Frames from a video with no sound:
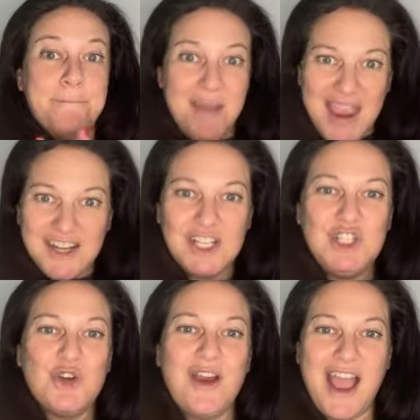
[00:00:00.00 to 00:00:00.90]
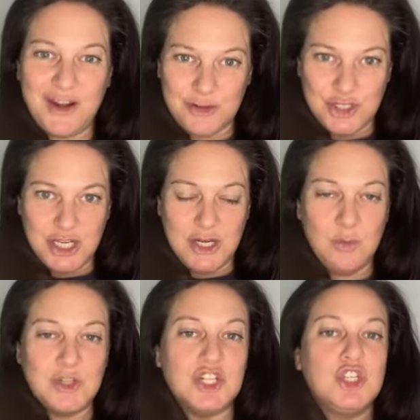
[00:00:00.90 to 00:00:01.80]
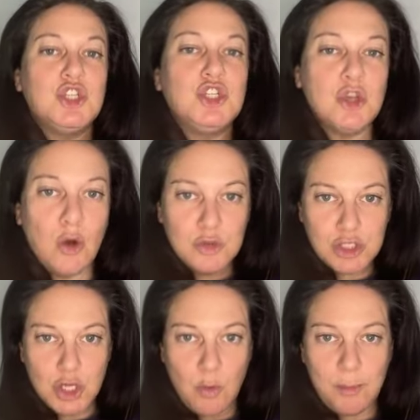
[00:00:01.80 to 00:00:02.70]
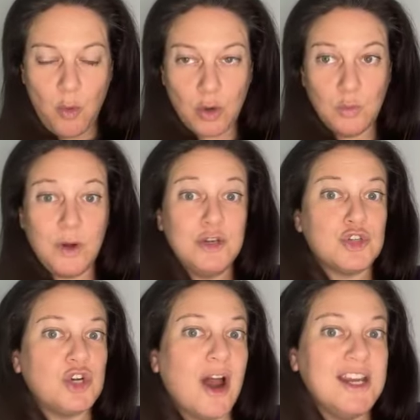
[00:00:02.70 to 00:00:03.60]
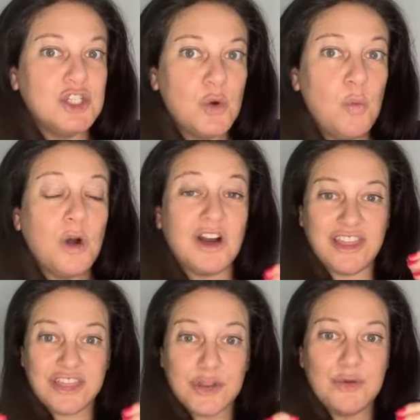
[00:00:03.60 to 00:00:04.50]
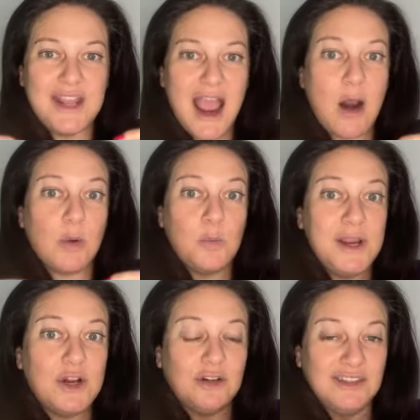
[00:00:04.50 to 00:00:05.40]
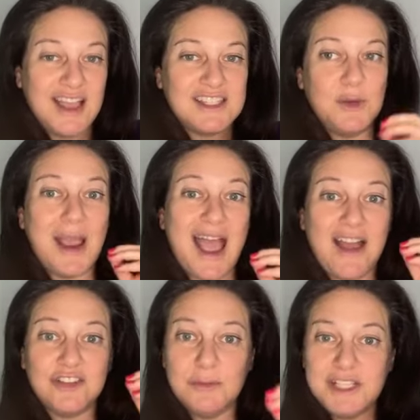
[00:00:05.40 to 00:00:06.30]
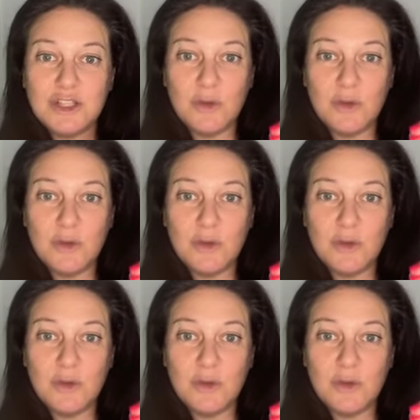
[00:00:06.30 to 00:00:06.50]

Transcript: manage your energy, which is so, so important when you're trying to work a 30-hour week or less. You have to be